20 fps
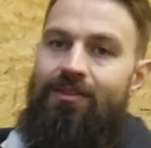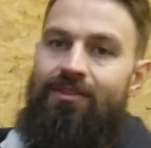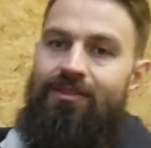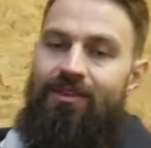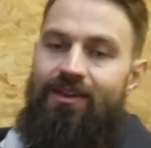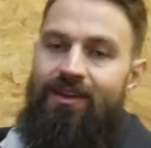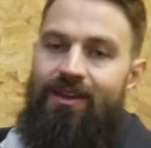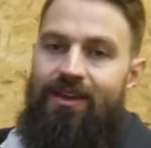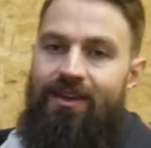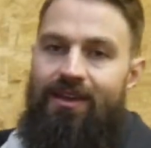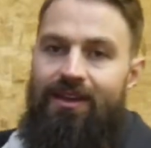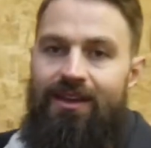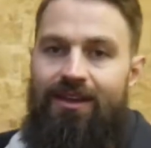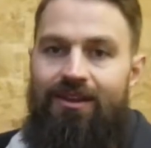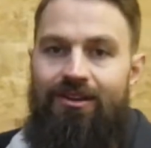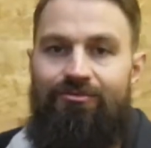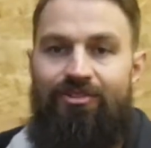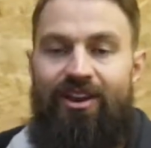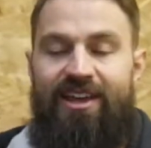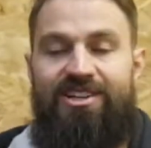
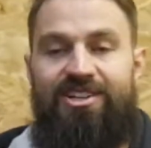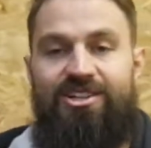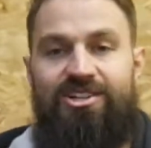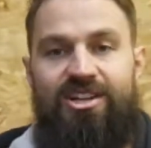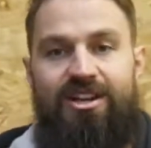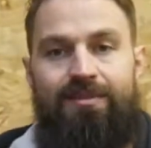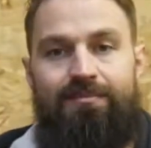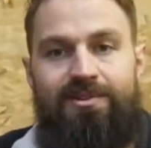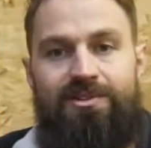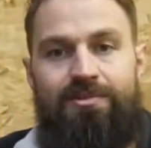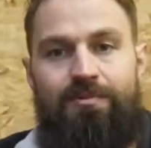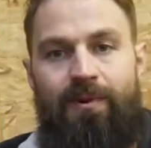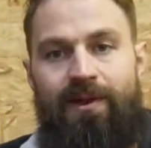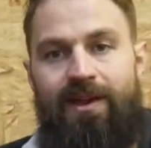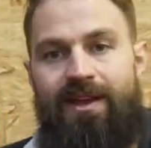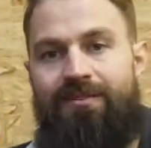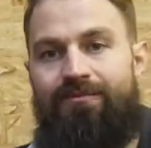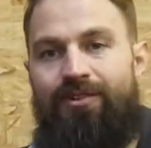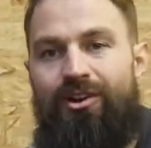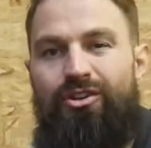the relationship
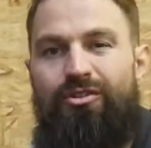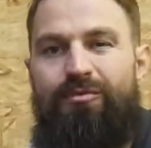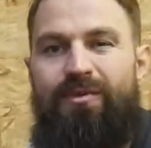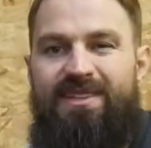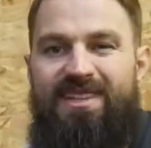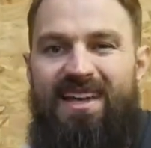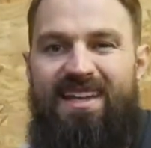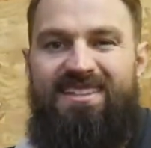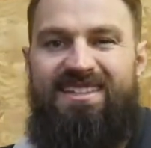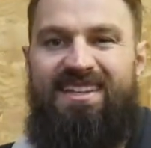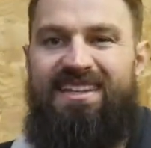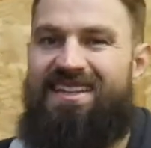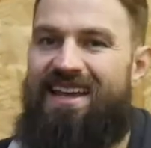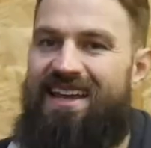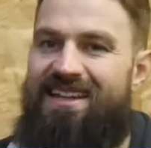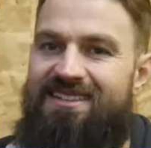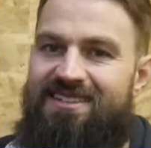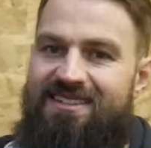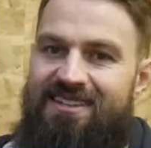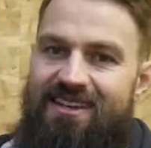between volume, intensity,
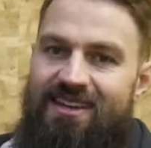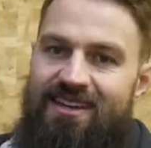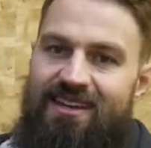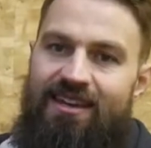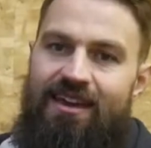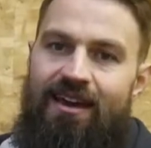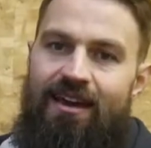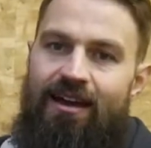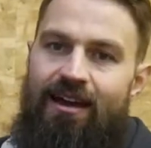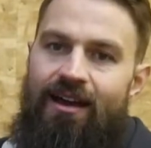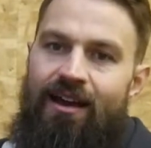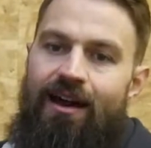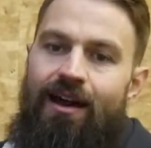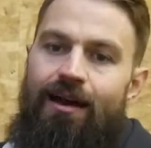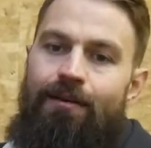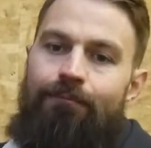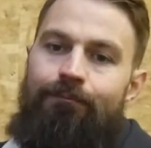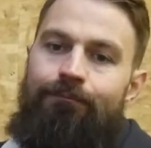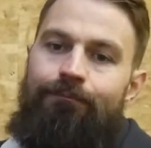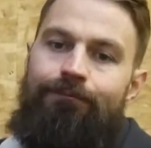density,
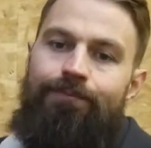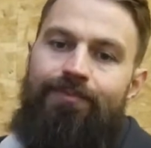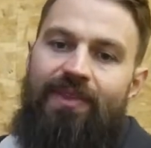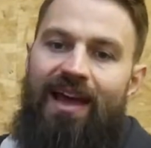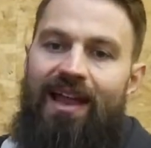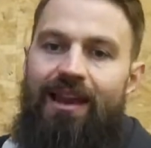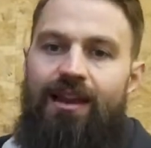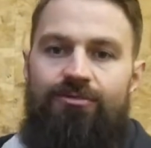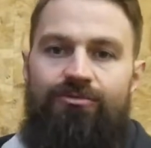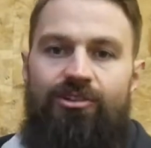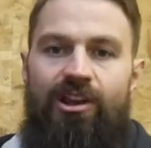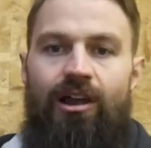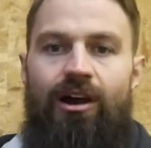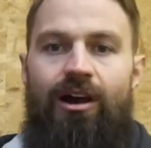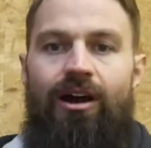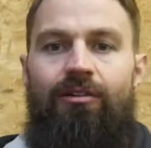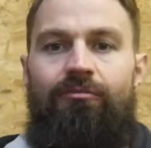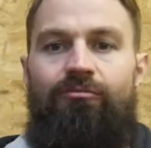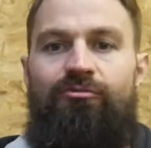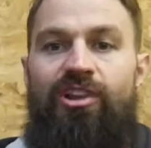how they
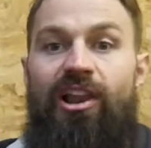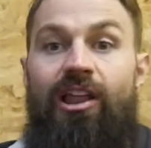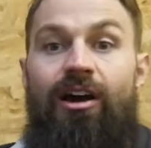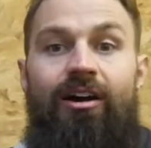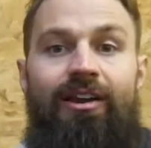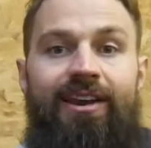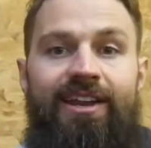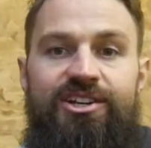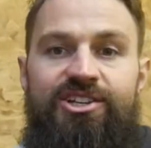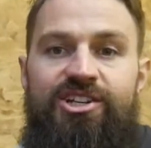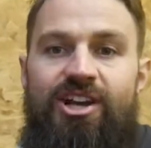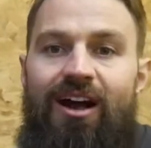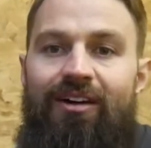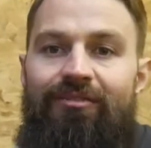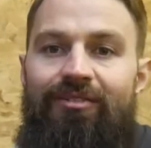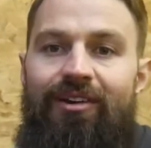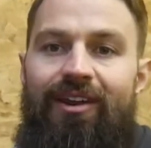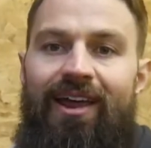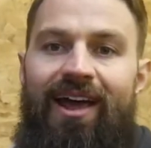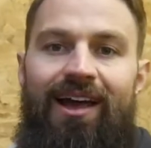rely on each
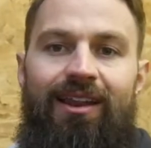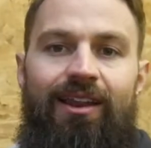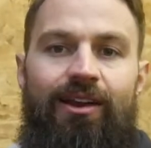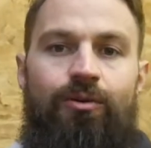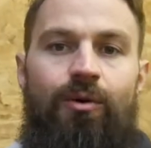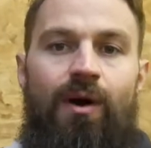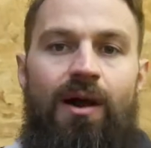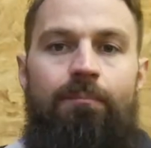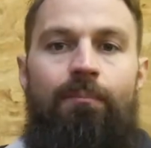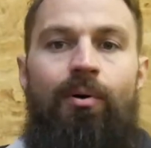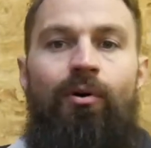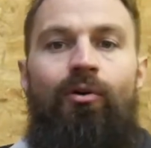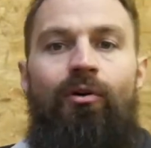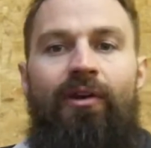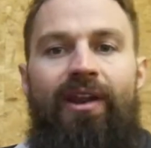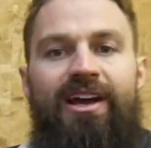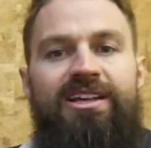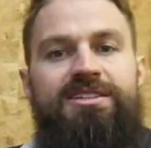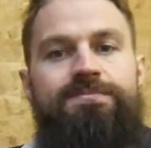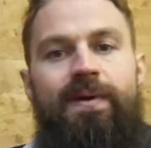other and how they're quite
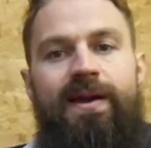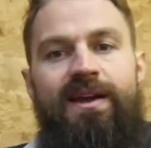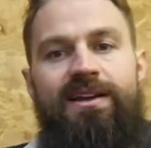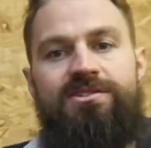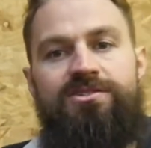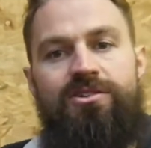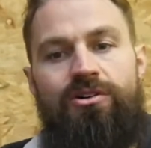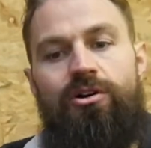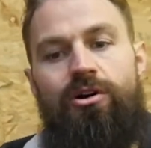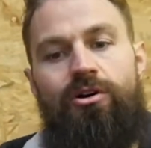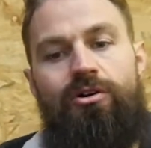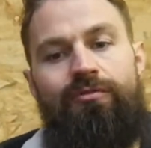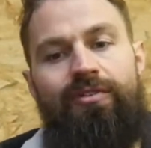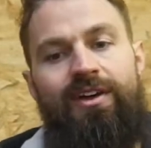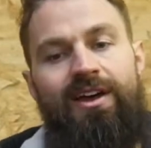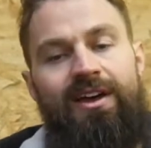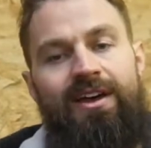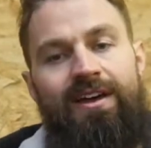important aspects of